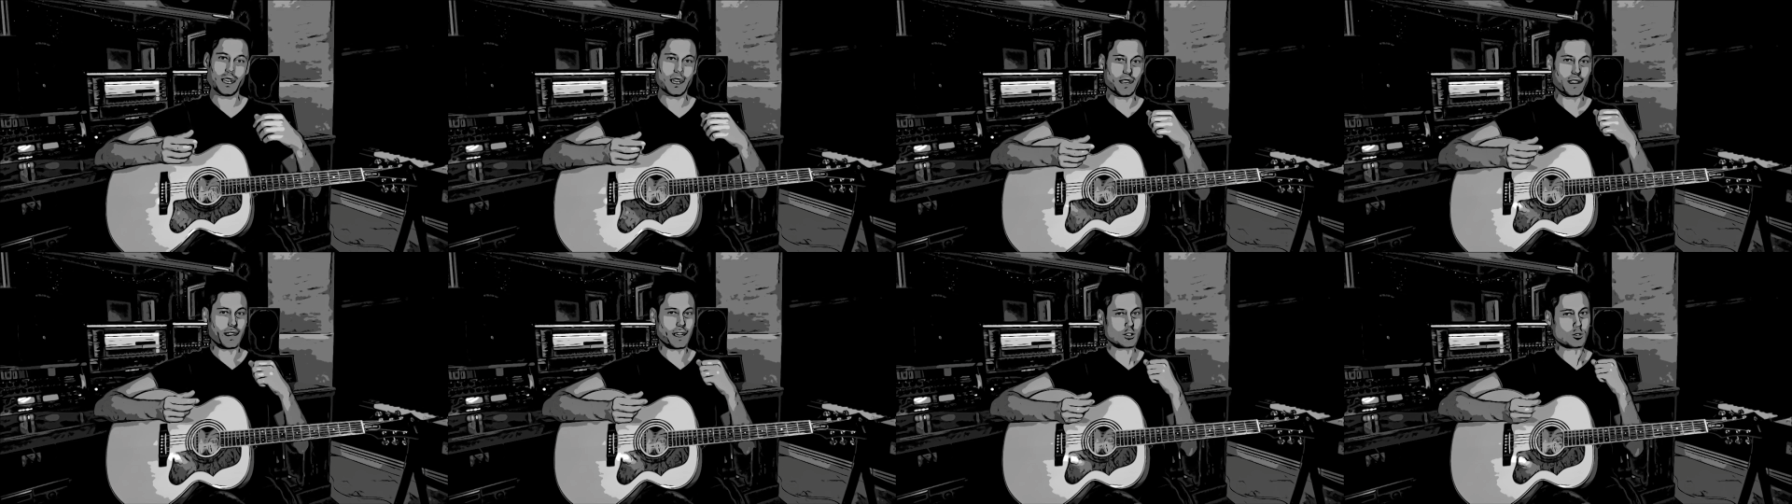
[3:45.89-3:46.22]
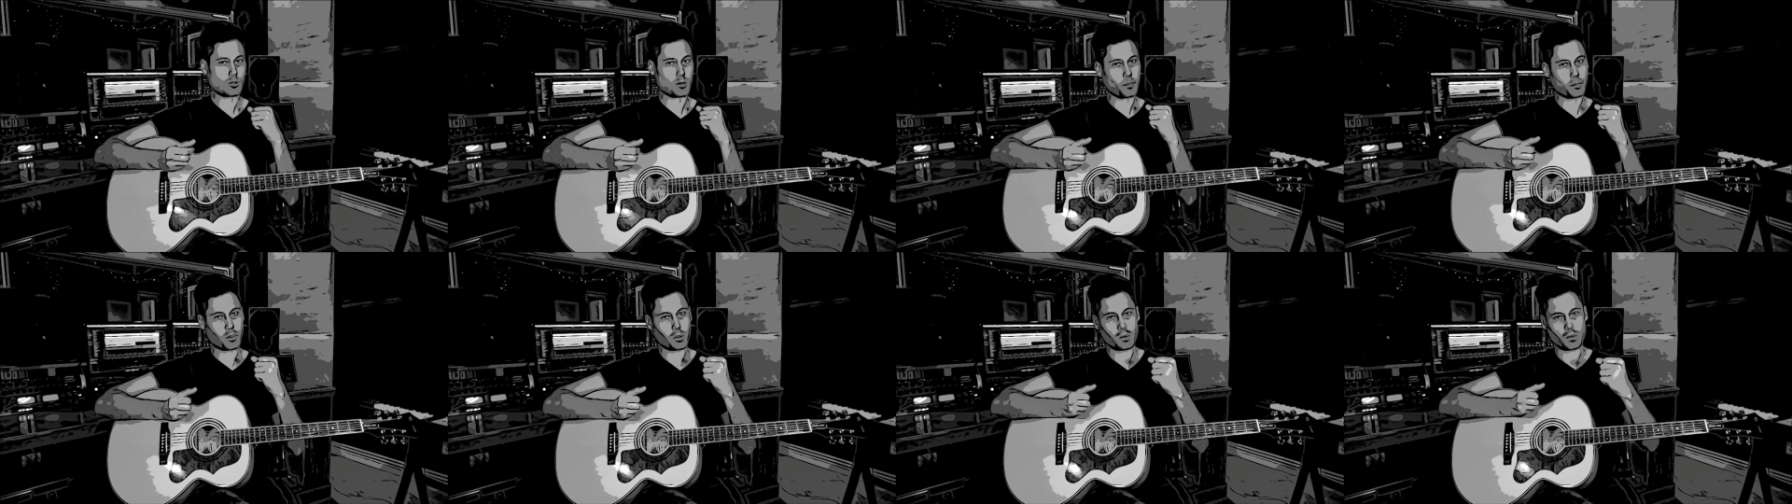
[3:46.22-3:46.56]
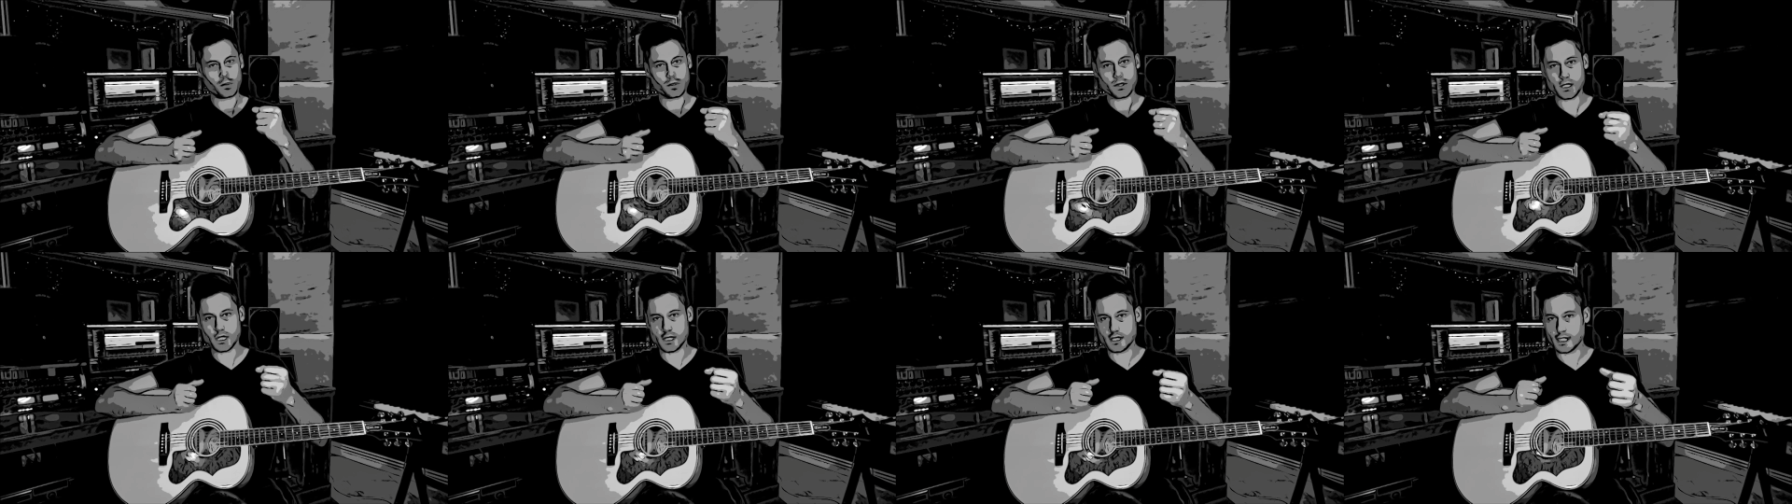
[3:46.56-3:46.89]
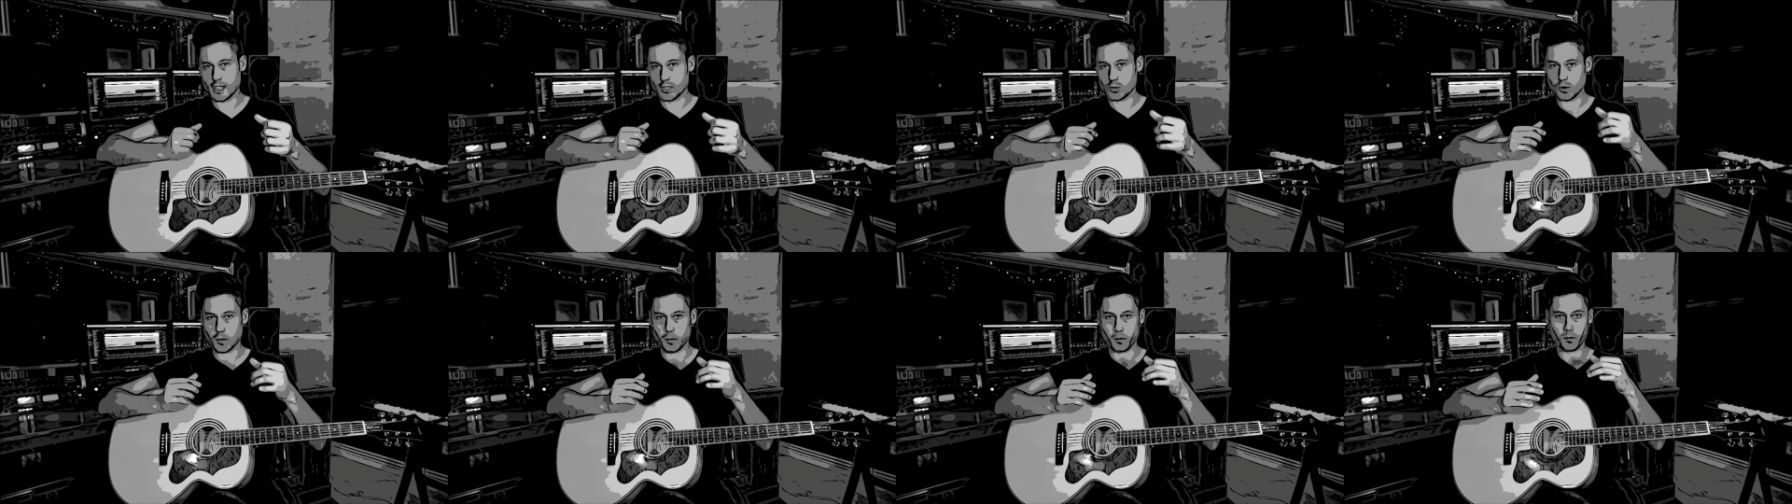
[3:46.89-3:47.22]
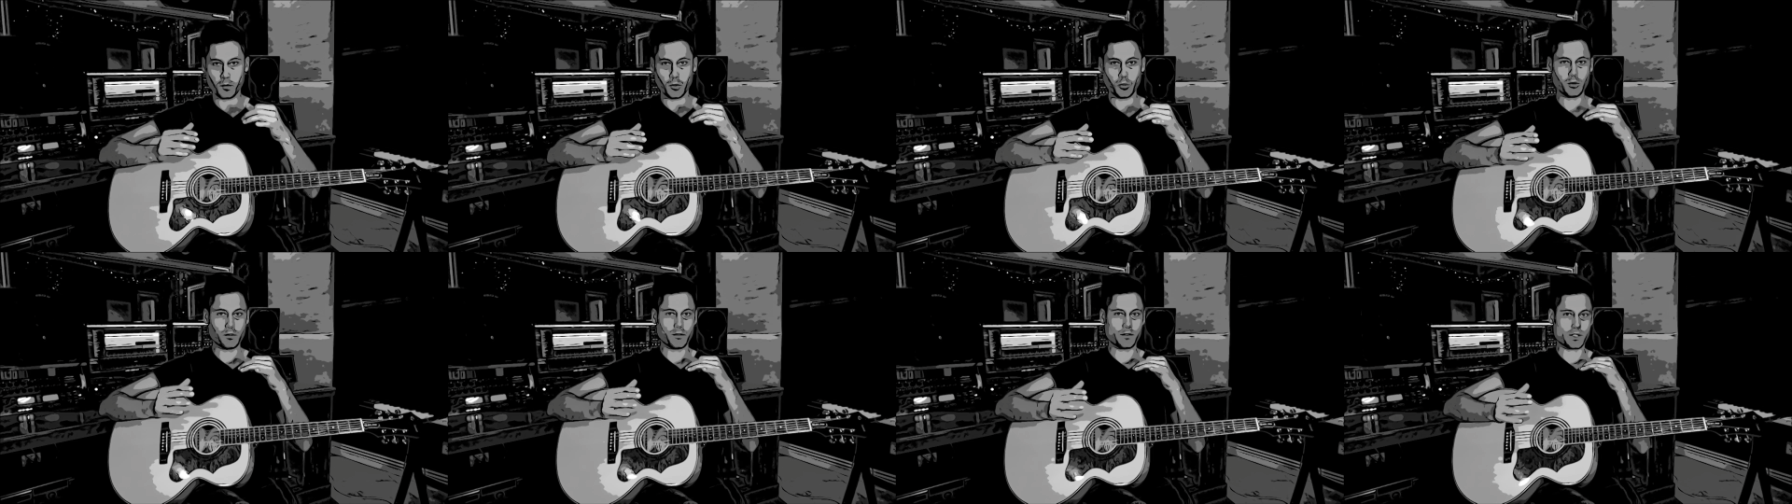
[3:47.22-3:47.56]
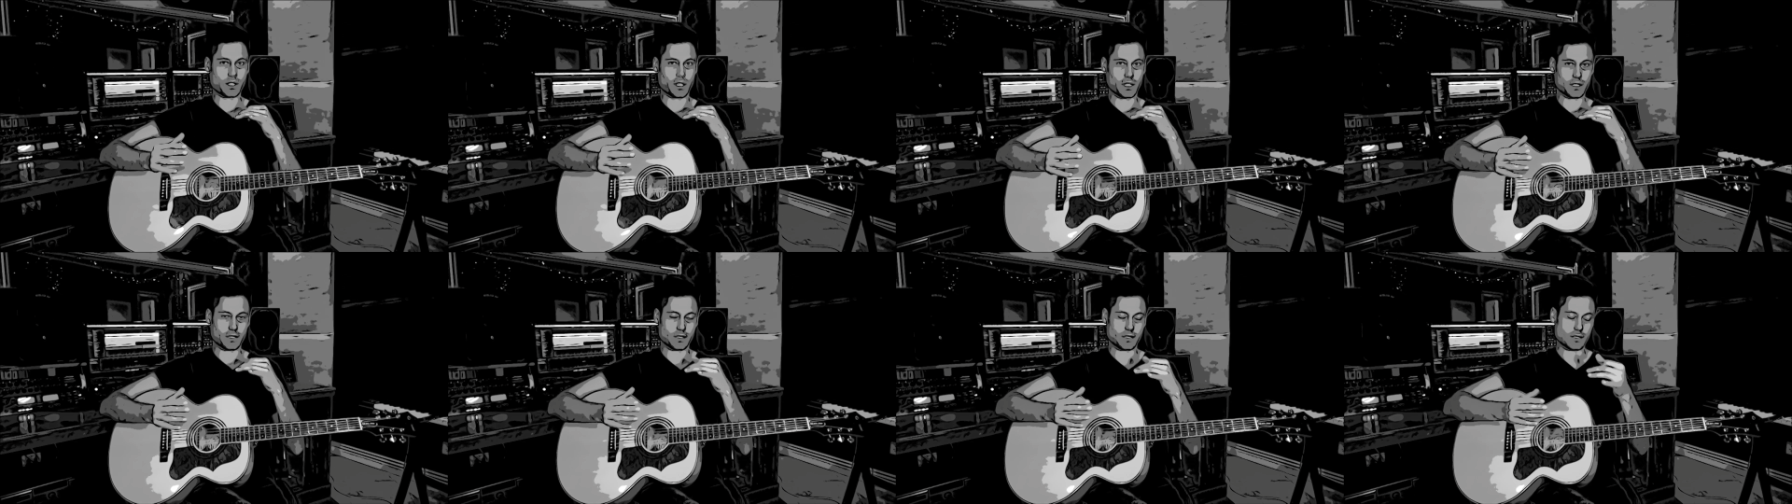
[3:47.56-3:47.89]
That's what pulls us. That's what moves
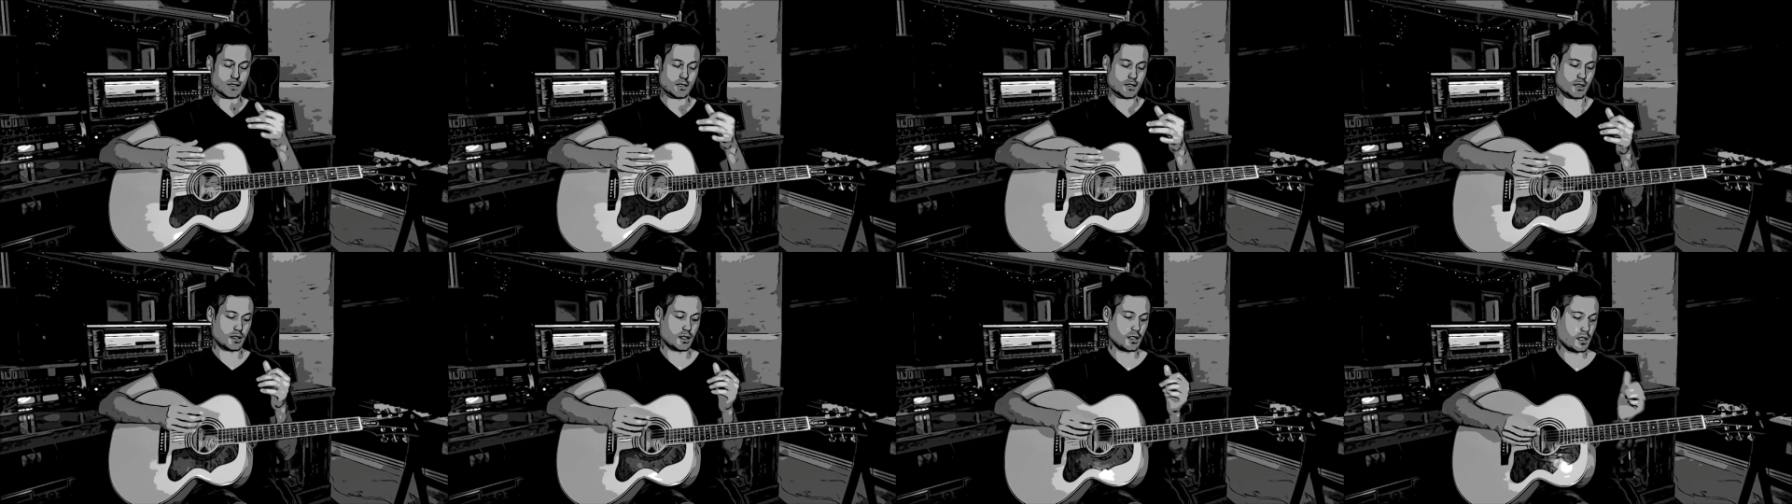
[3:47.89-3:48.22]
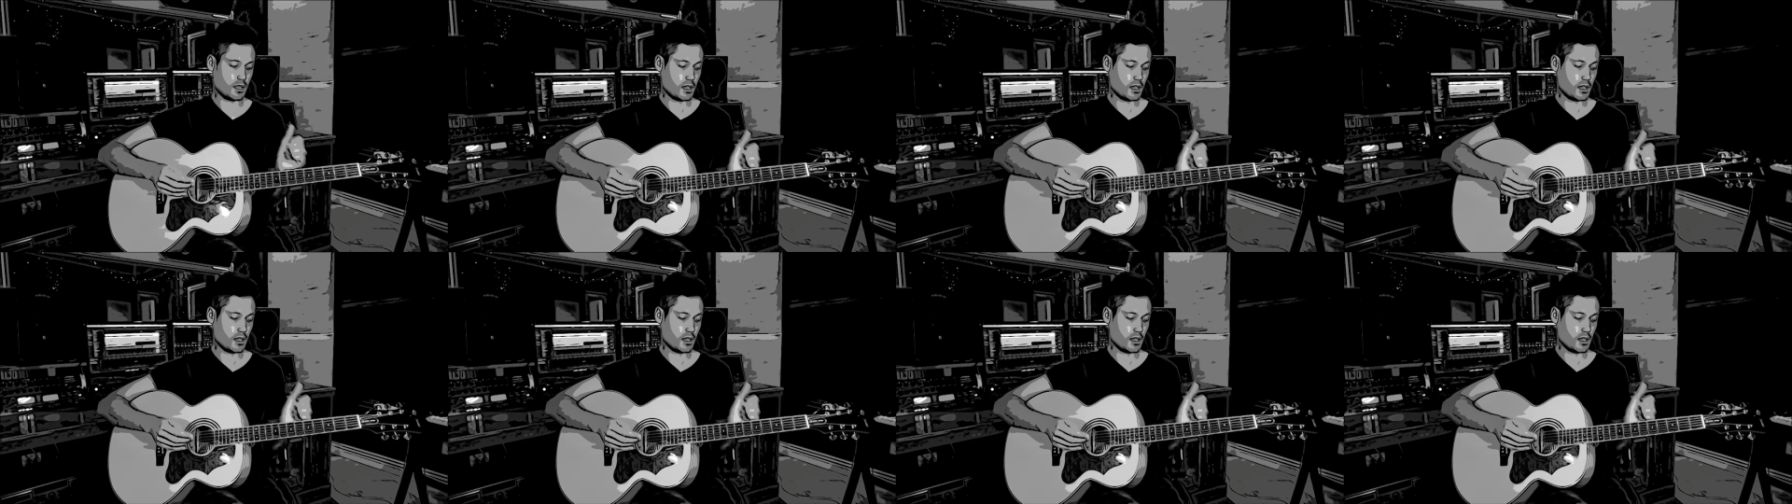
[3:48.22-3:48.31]
us.